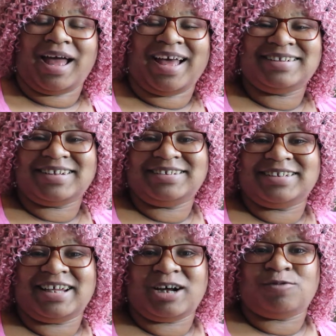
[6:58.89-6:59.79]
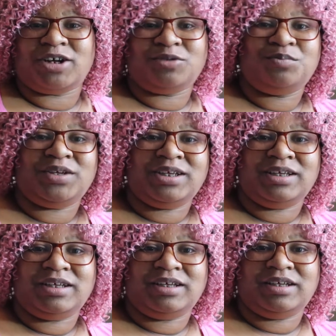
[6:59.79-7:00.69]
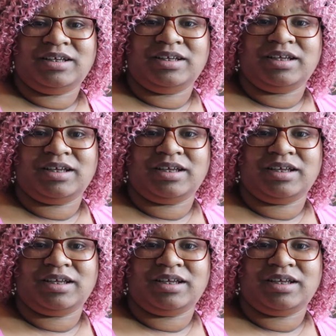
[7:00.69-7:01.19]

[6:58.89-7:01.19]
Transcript: As I said, I want to be